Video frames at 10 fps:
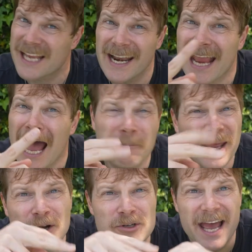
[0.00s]
going to cut
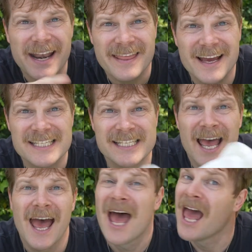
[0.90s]
petals out of this,
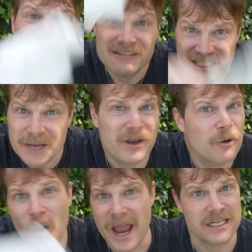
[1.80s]
dip it
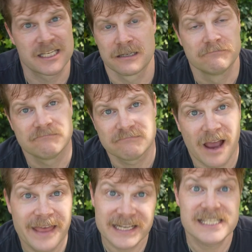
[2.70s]
in wax,
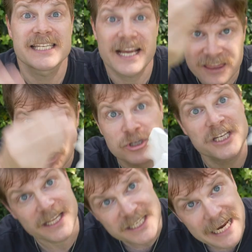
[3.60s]
and then stick those
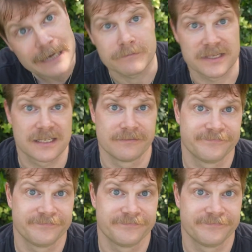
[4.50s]
to the stems.